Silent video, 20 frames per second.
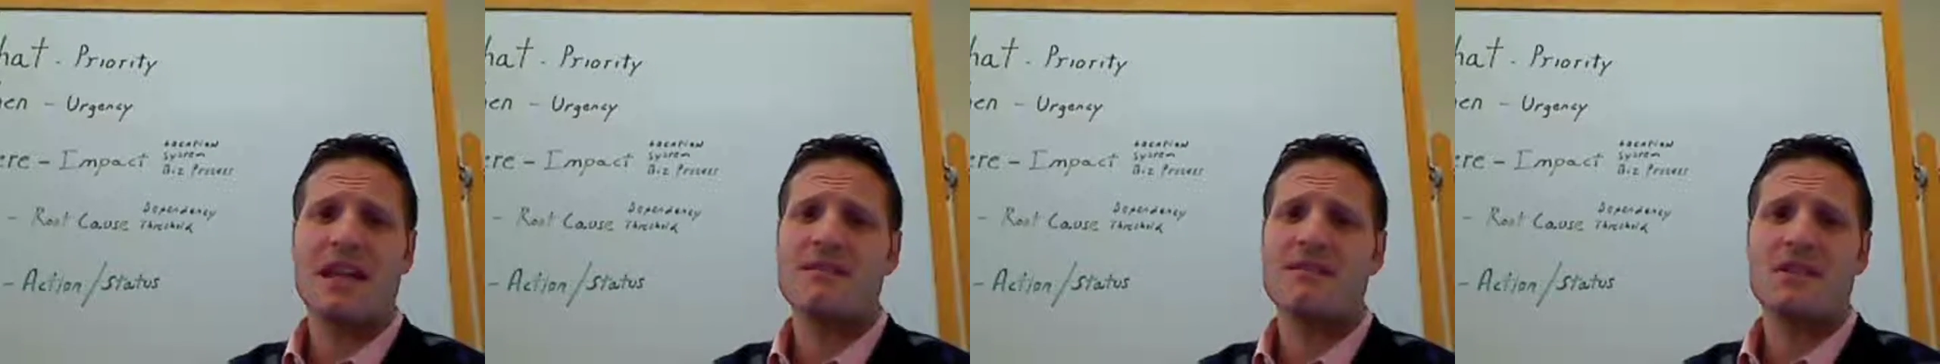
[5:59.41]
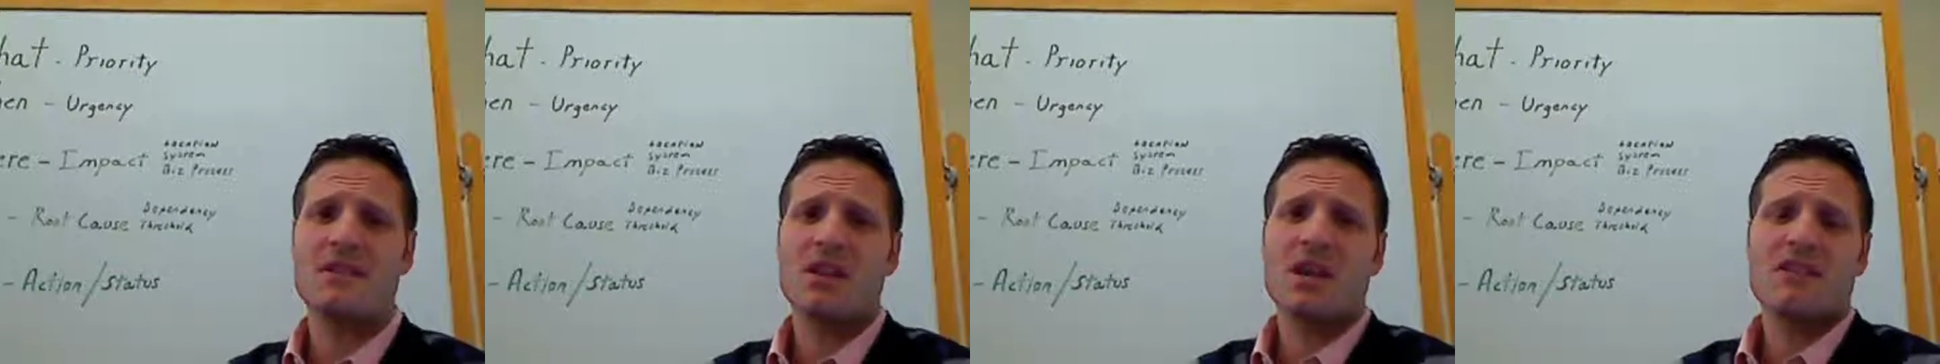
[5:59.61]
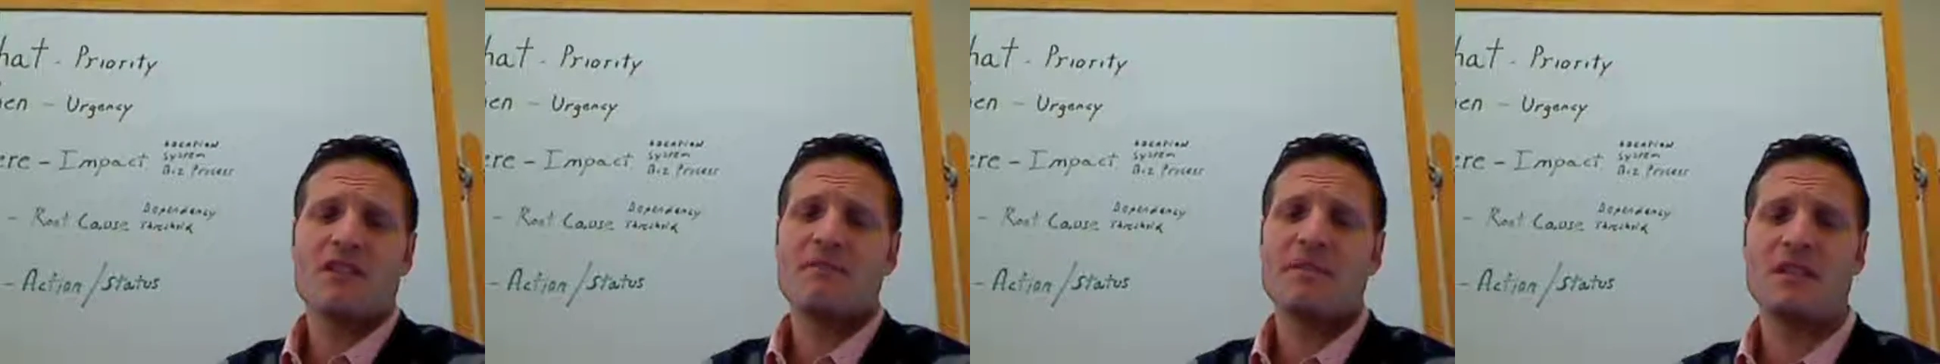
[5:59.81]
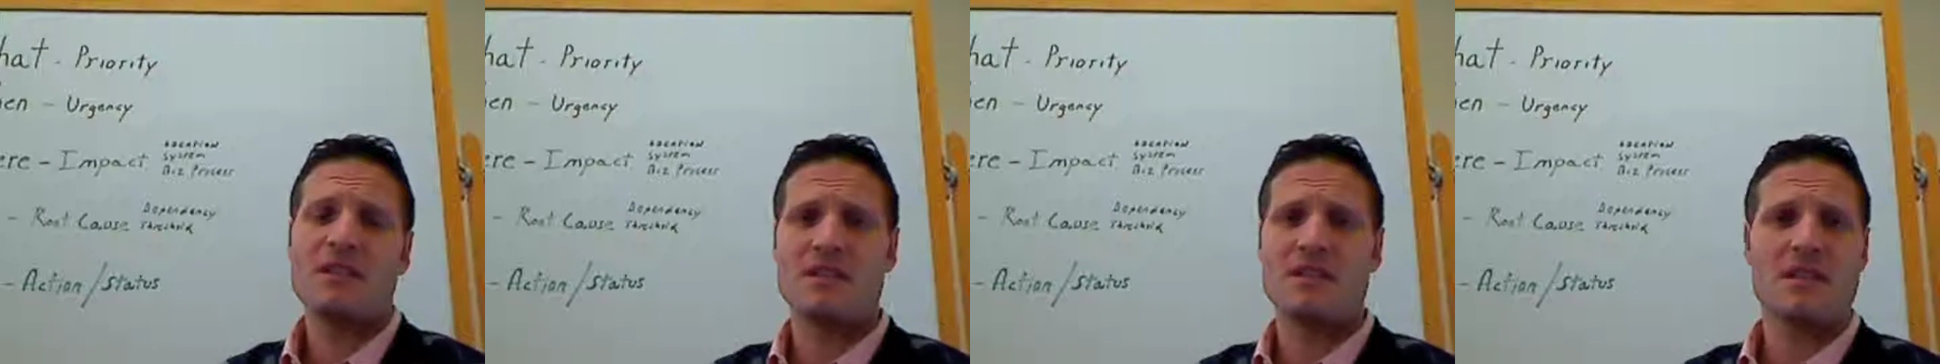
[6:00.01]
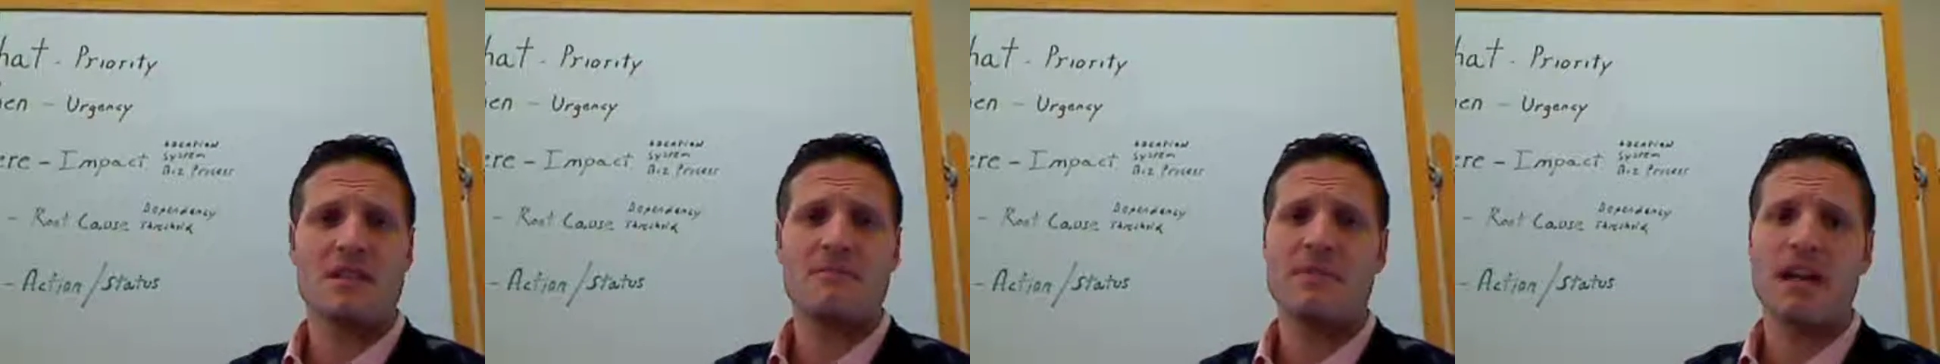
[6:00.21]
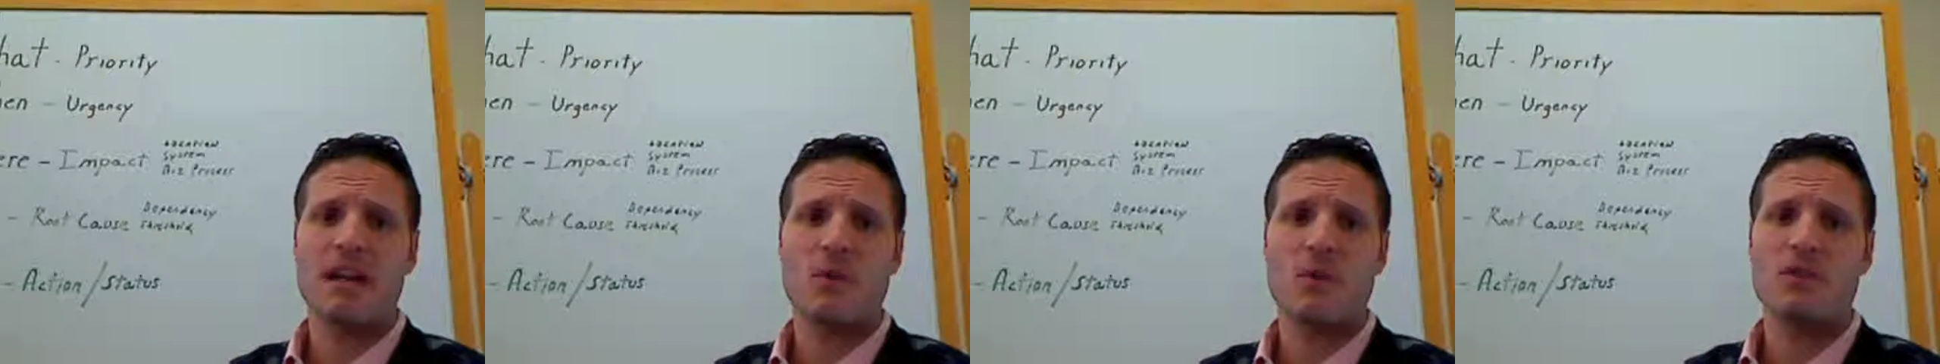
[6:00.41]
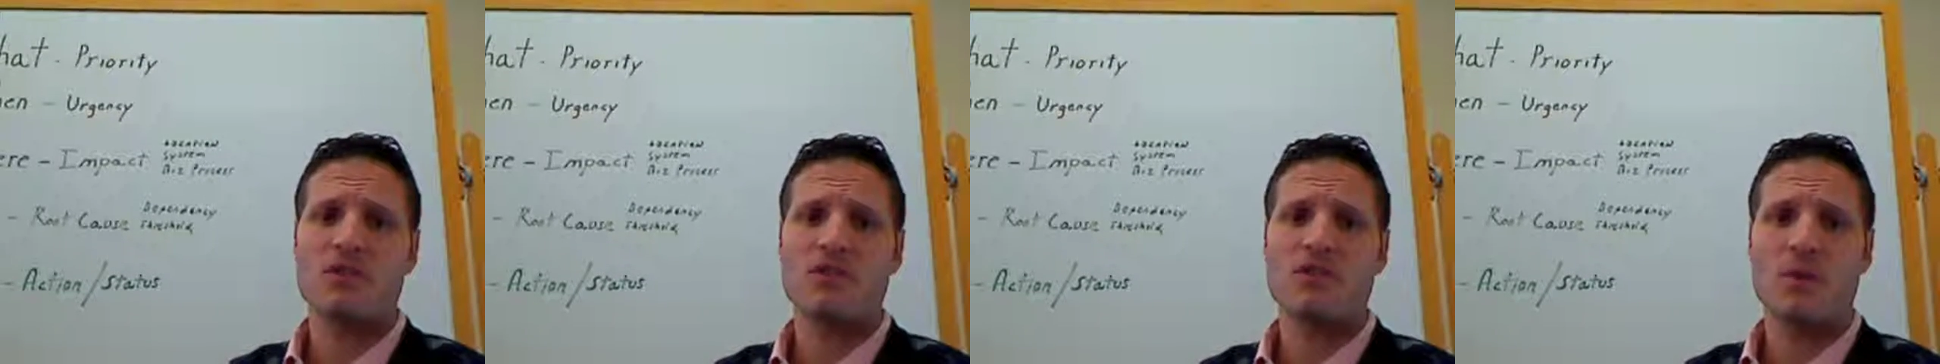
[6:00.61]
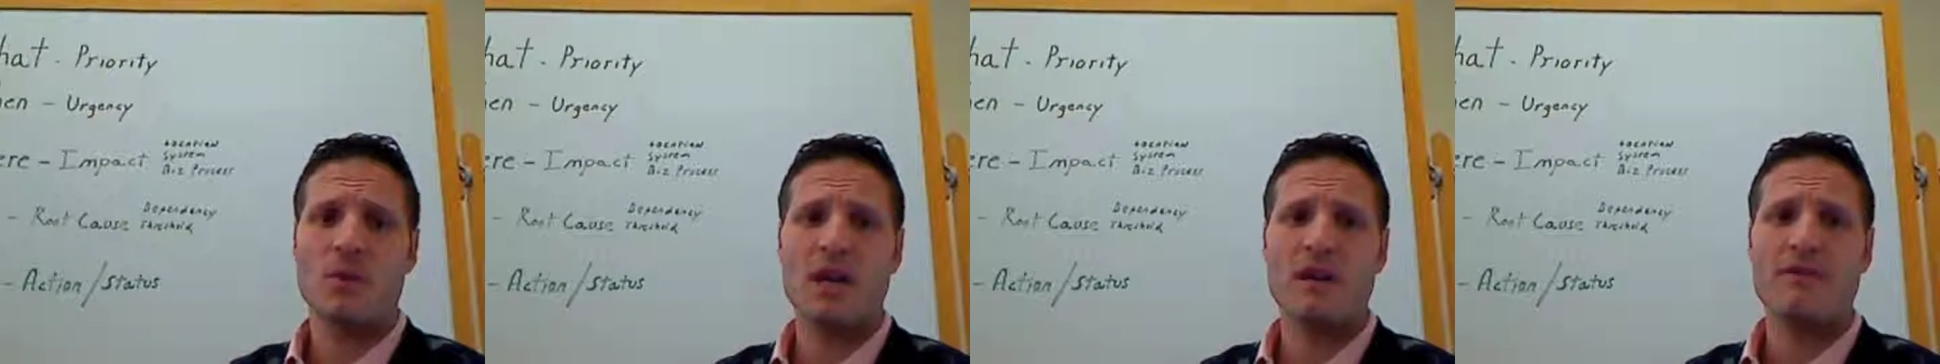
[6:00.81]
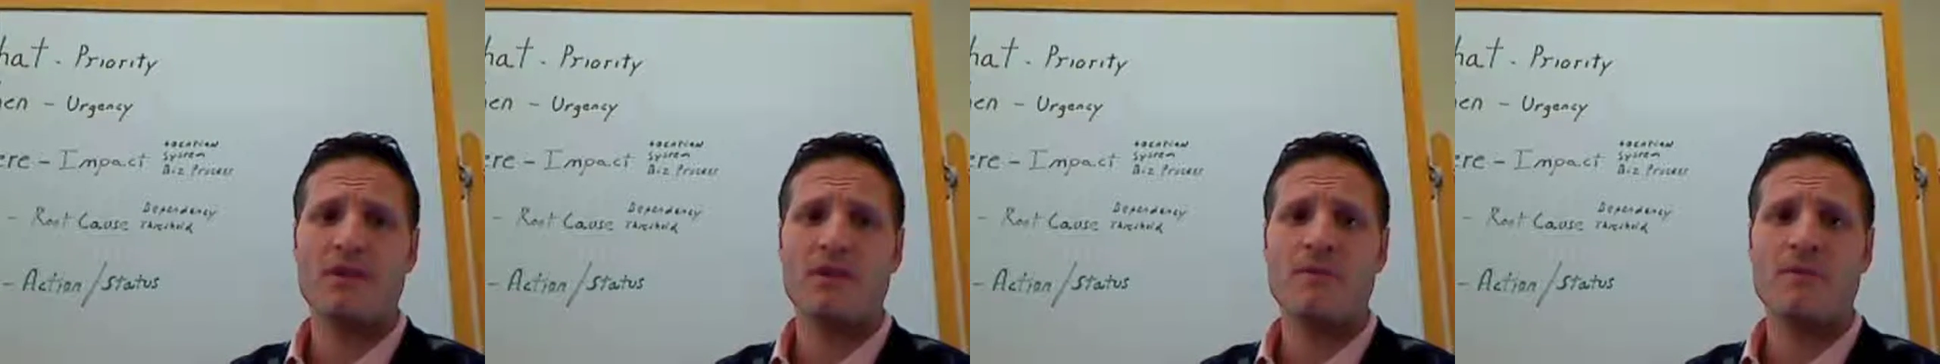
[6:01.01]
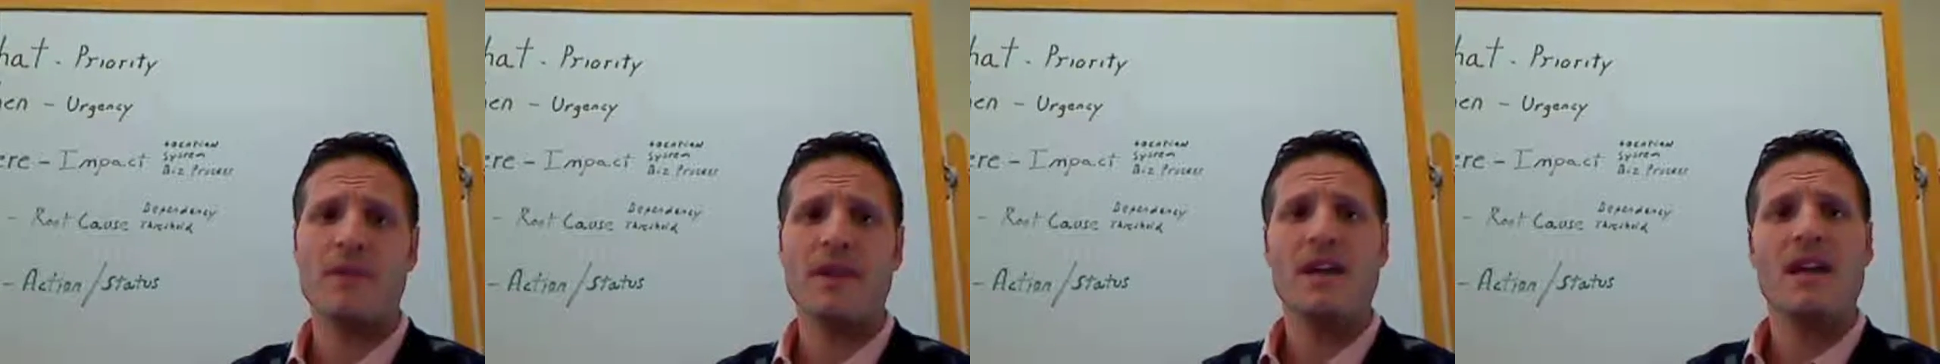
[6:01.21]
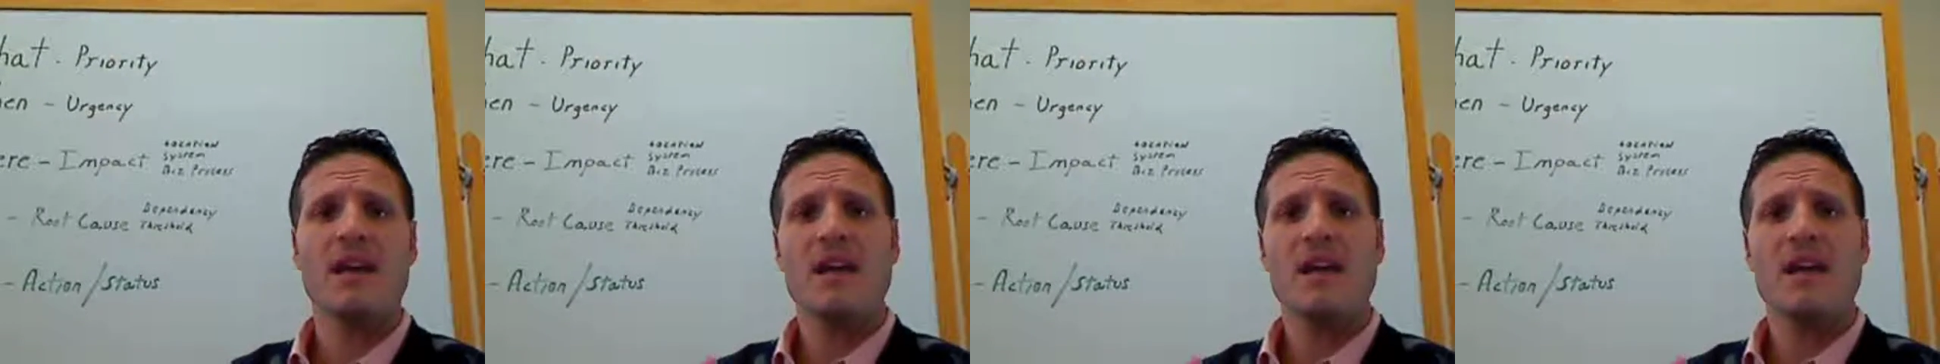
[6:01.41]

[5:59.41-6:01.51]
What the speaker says: have a lot of business impact whatsoever.